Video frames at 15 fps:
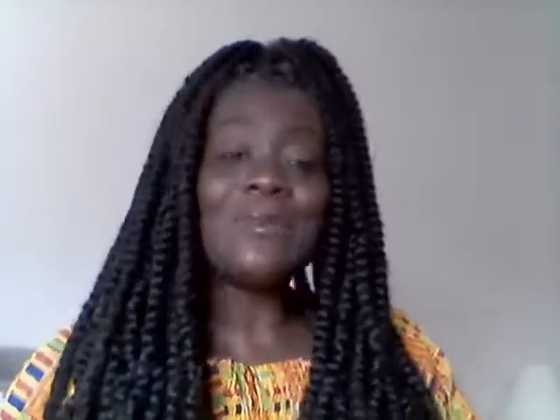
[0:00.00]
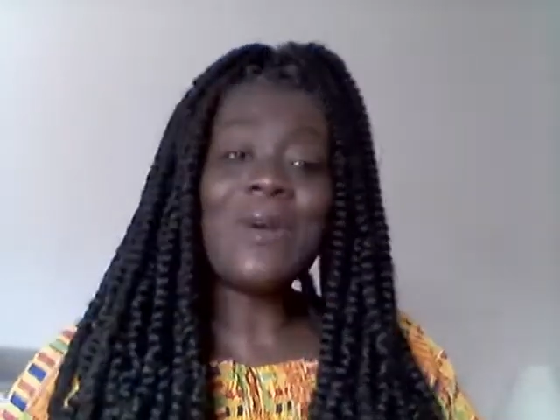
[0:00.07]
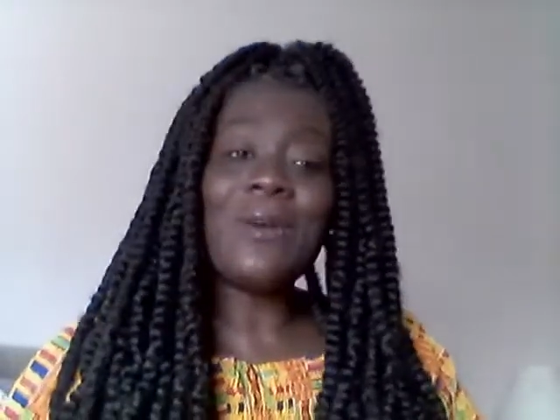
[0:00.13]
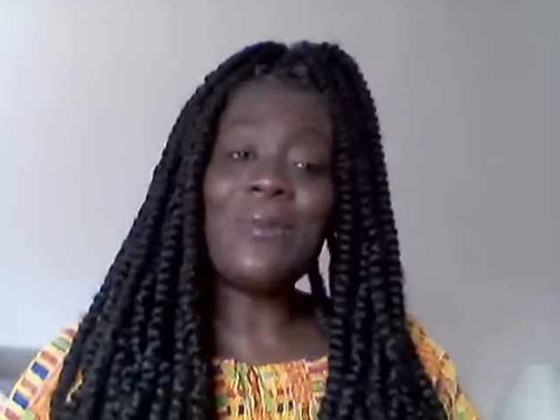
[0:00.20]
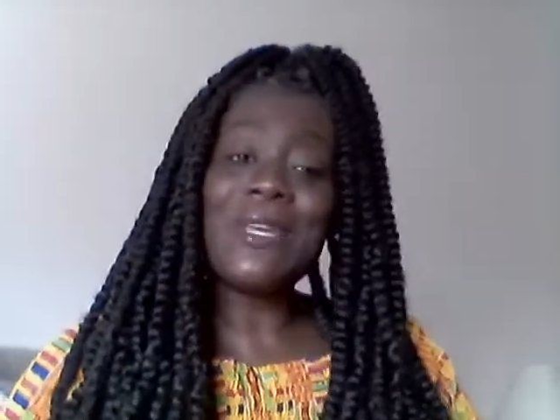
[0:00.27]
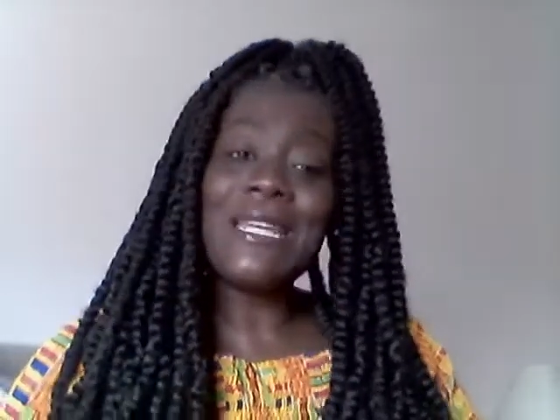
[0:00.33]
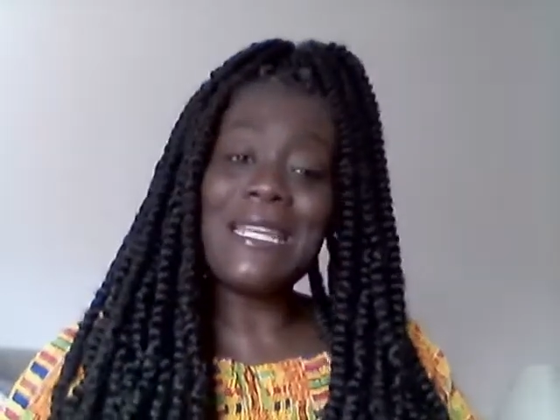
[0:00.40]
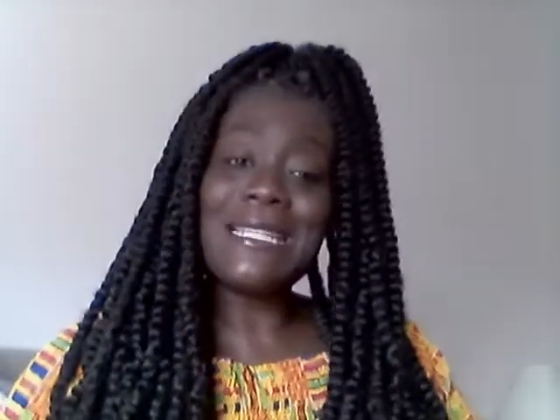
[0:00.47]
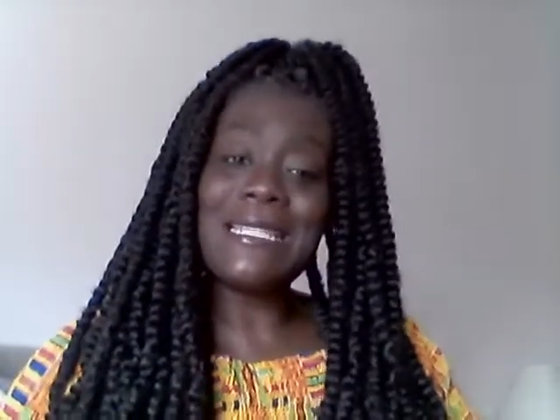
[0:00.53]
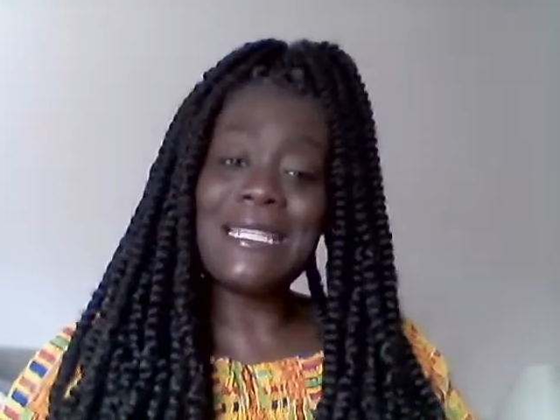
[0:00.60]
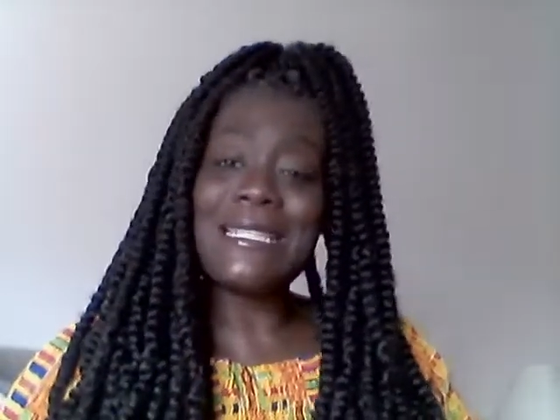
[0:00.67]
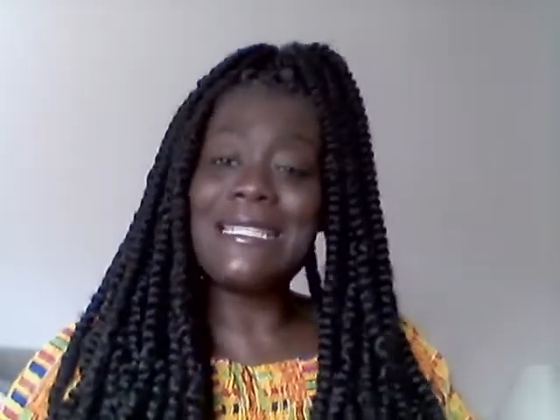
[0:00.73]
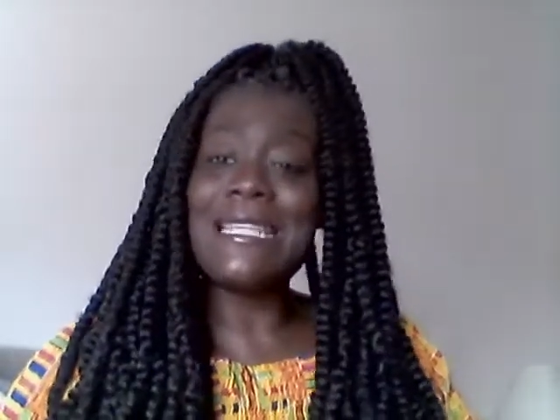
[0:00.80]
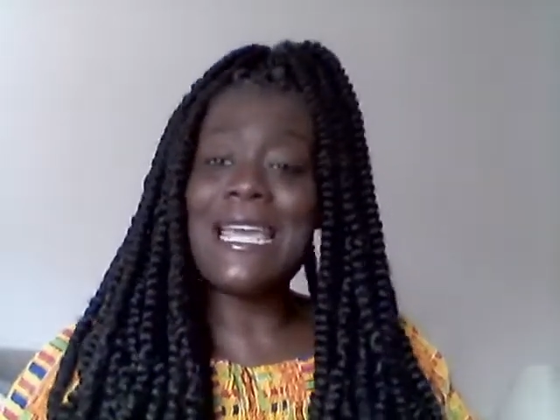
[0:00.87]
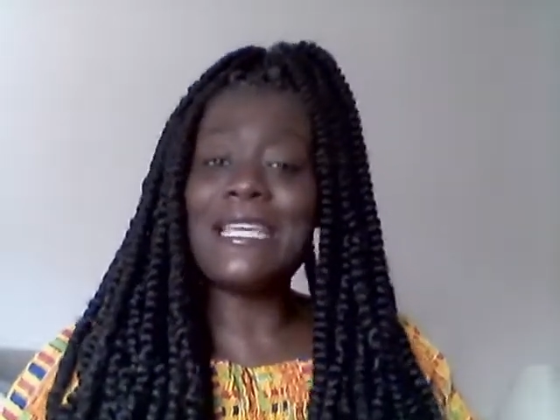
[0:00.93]
what we need to
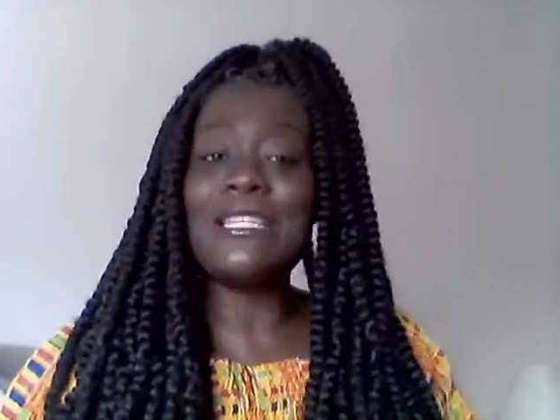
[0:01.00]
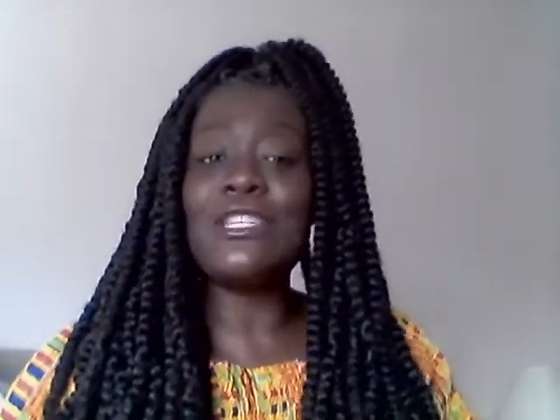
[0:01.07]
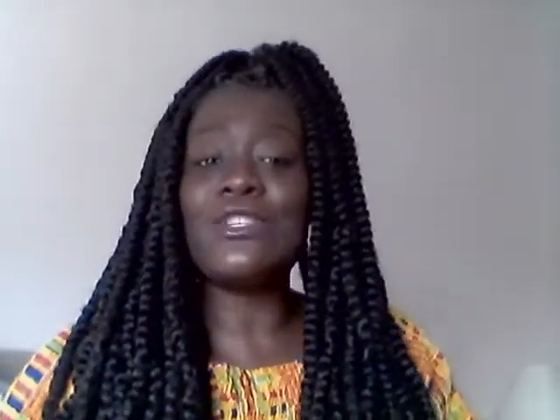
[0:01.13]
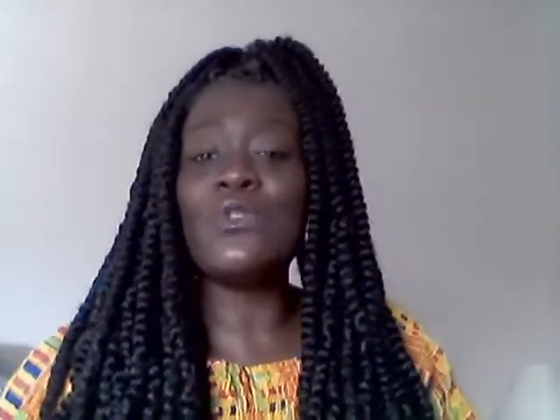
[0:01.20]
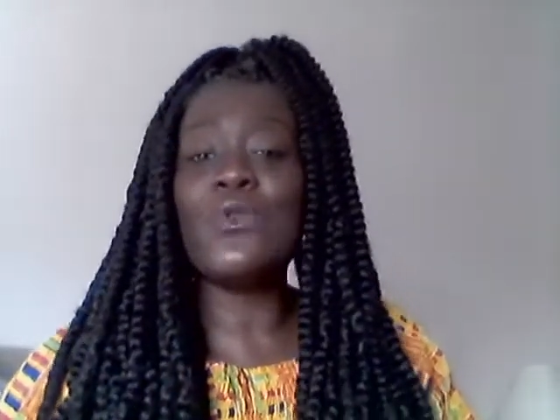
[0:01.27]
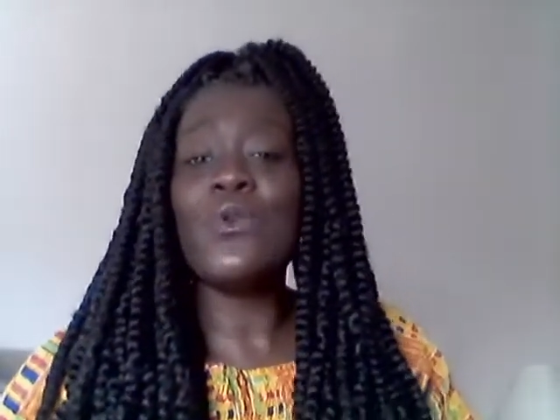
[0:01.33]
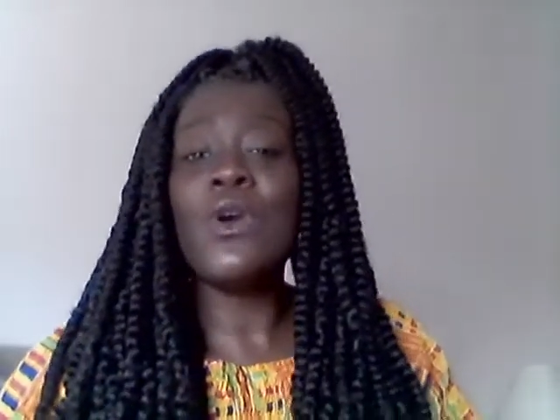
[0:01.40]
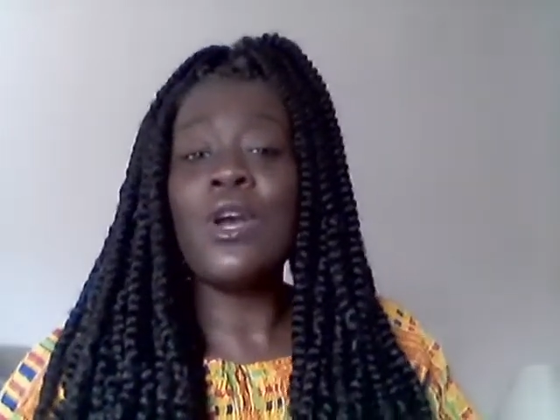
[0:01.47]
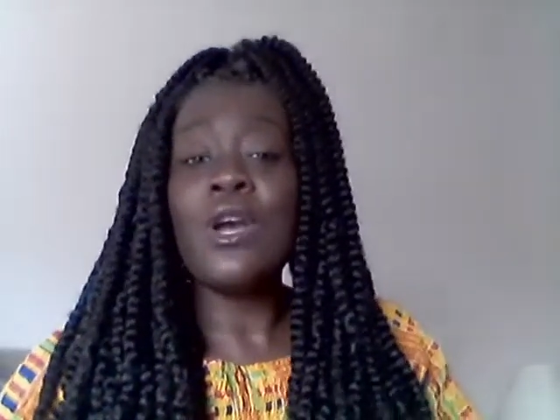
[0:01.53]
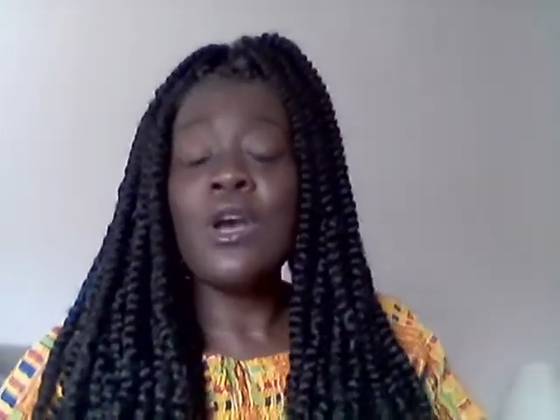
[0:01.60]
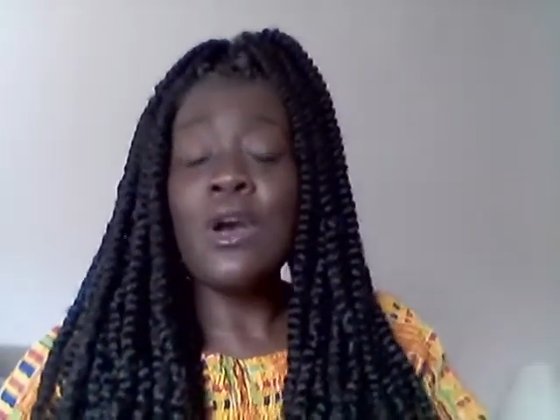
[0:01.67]
say to